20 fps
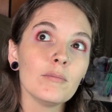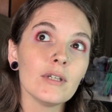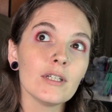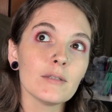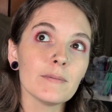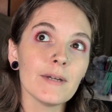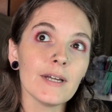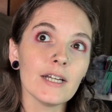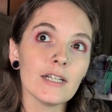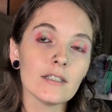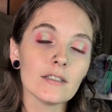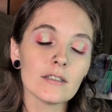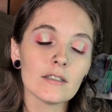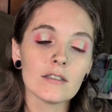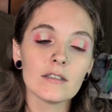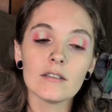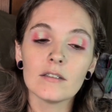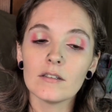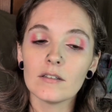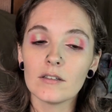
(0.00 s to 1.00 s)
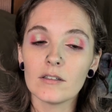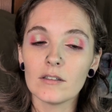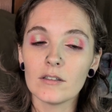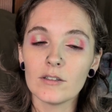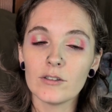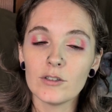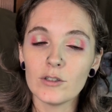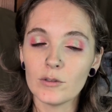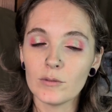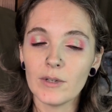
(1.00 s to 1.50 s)
makes my eyes look a
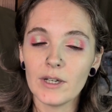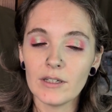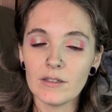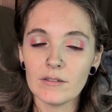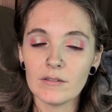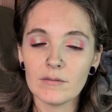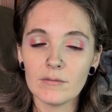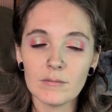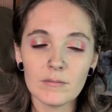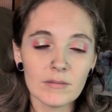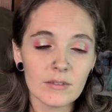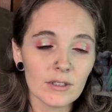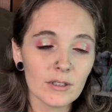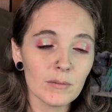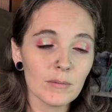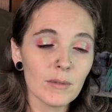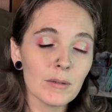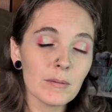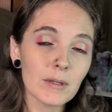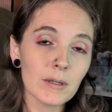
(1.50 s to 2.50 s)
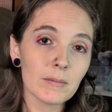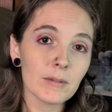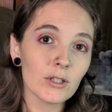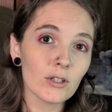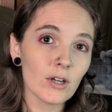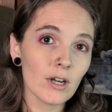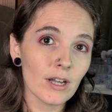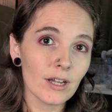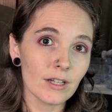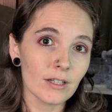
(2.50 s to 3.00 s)
little too red. Maybe I've
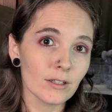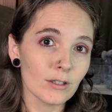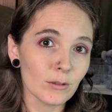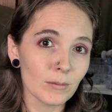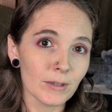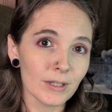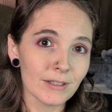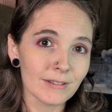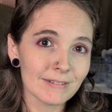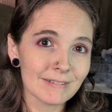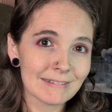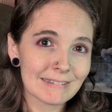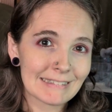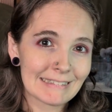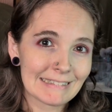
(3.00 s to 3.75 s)
been crying a little bit.